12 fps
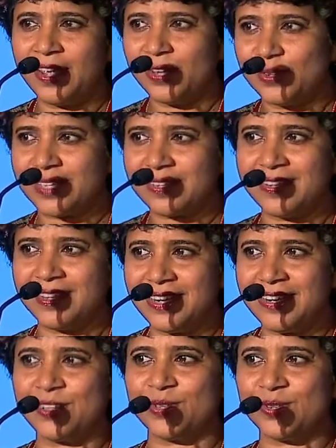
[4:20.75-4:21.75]
You just
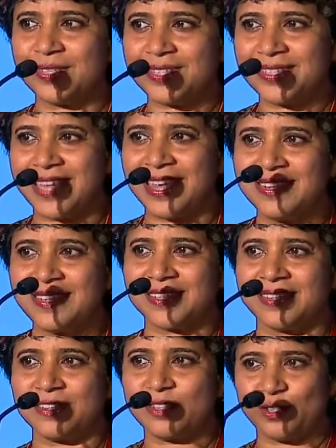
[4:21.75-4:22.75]
need to sense
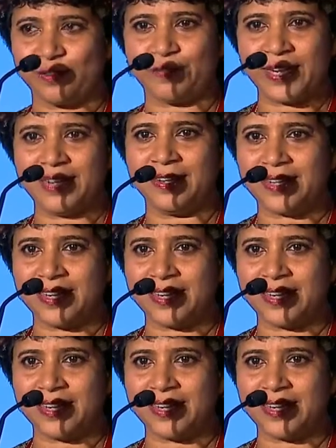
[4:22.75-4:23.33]
it, to feel it,